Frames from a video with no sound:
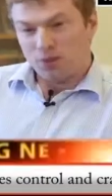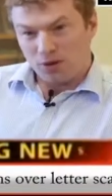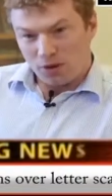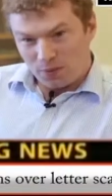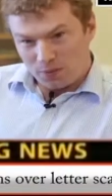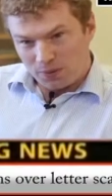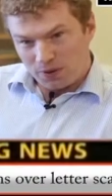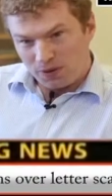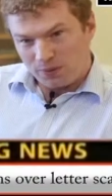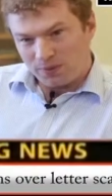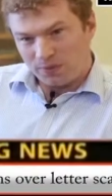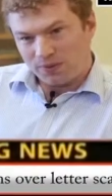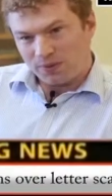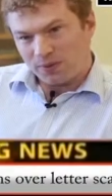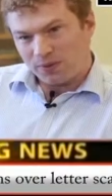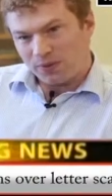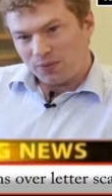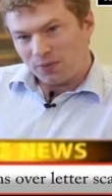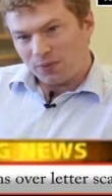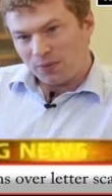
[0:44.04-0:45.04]
problem
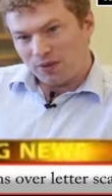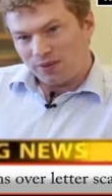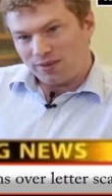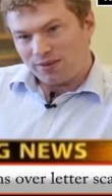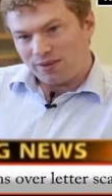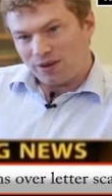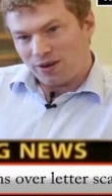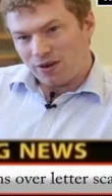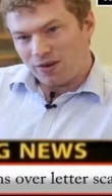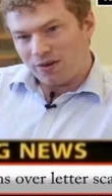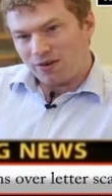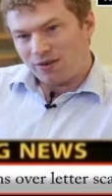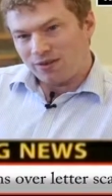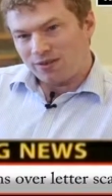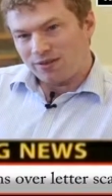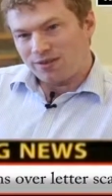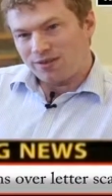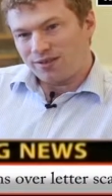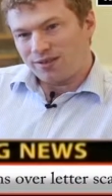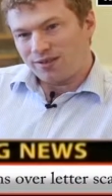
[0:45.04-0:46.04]
with
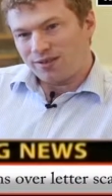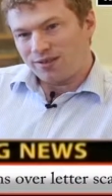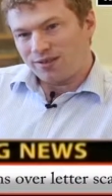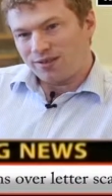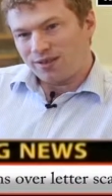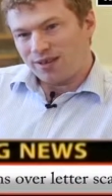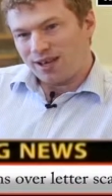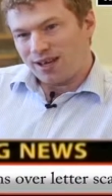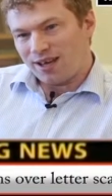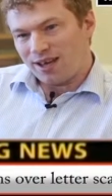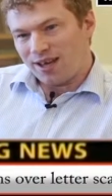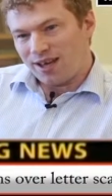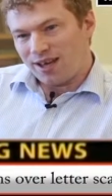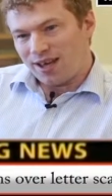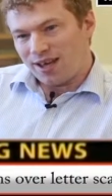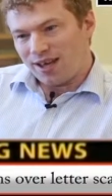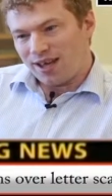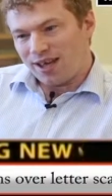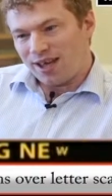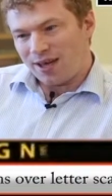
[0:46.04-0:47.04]
current
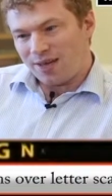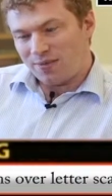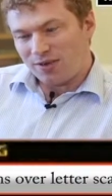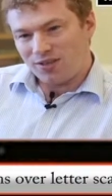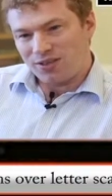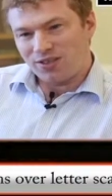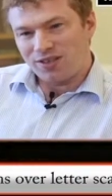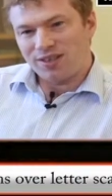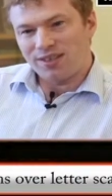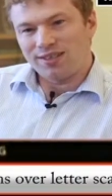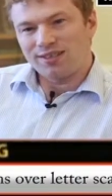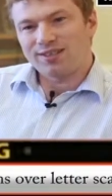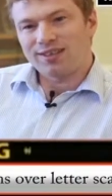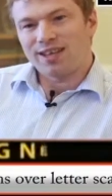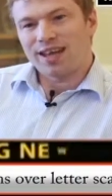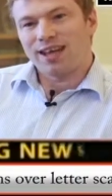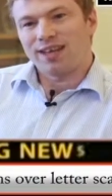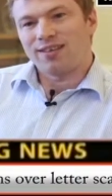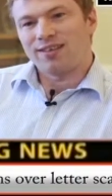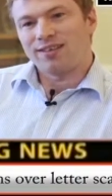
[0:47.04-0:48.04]
MEG
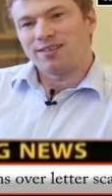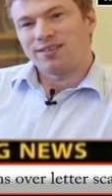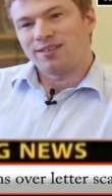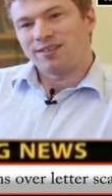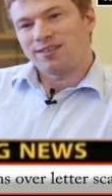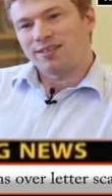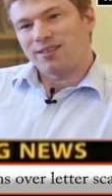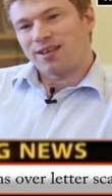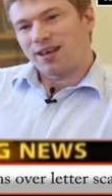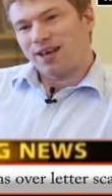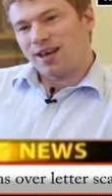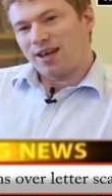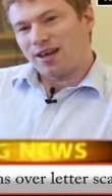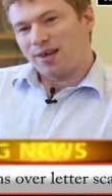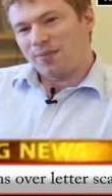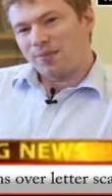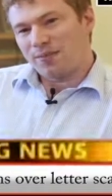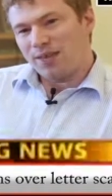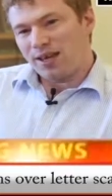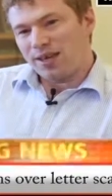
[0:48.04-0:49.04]
scanners
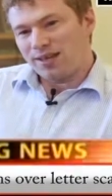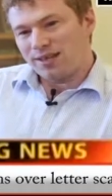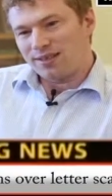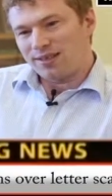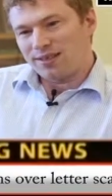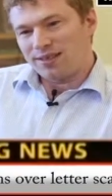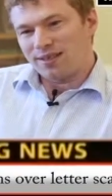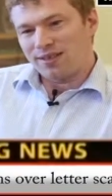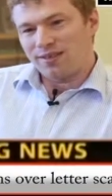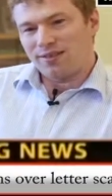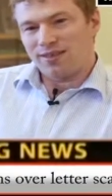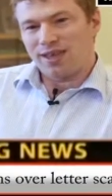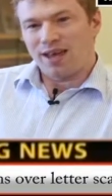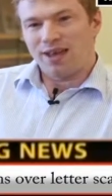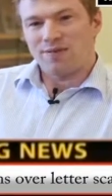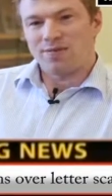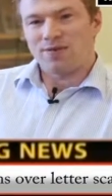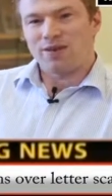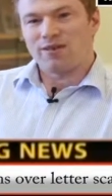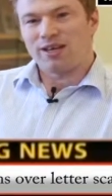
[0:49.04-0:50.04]
is that
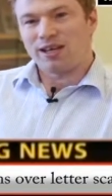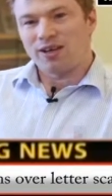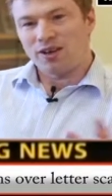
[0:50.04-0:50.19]
they're very